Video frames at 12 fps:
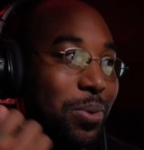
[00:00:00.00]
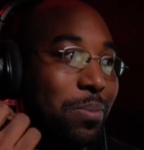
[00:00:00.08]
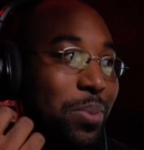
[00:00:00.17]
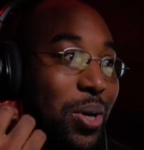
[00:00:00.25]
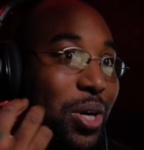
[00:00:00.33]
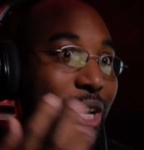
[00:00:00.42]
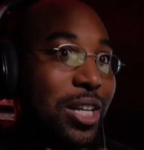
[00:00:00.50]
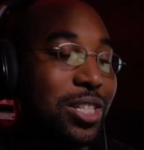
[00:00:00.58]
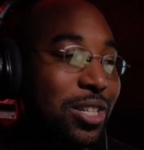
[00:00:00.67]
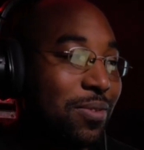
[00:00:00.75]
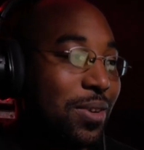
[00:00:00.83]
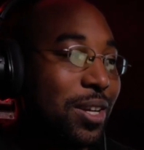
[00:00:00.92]

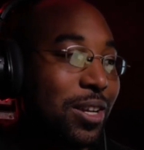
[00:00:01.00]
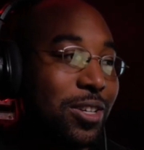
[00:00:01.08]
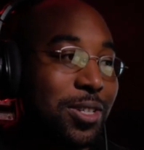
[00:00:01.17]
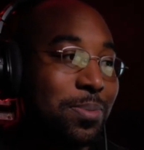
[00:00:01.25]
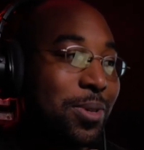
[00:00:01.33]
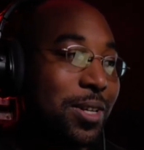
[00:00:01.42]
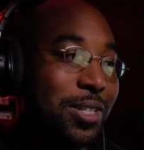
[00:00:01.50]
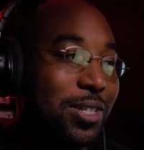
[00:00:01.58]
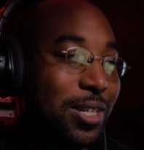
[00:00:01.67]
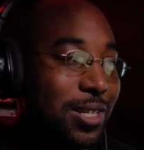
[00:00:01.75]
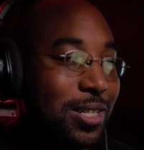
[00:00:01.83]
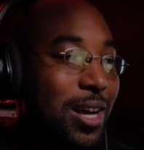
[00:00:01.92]
percussion videos,
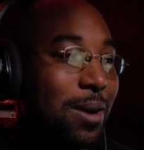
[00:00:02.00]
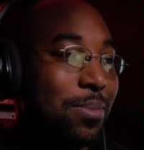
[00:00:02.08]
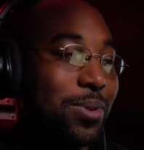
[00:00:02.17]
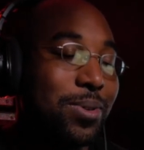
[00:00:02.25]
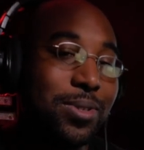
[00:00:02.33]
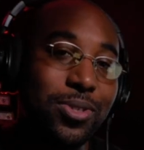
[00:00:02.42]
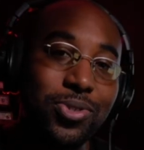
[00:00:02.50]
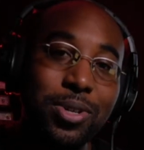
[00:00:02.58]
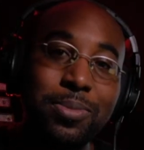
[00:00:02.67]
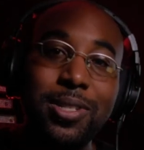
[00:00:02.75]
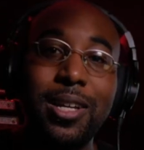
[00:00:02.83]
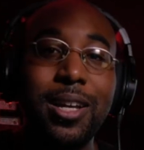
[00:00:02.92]
percussion ensemble and
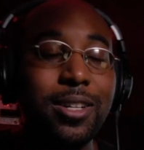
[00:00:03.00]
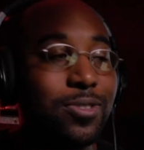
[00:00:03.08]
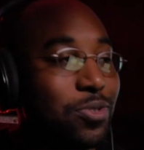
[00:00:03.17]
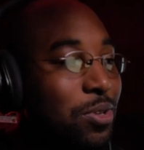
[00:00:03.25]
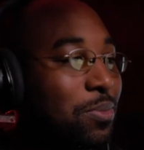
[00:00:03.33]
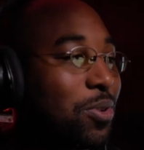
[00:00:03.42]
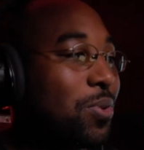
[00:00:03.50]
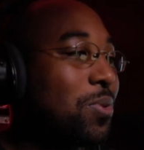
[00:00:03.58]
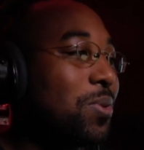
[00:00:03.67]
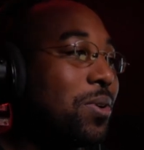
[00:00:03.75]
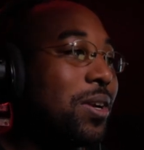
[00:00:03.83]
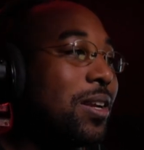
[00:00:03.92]
drum set and drum
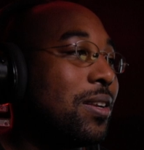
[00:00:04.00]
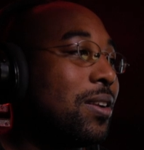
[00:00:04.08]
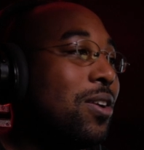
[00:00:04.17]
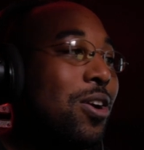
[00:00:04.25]
corps and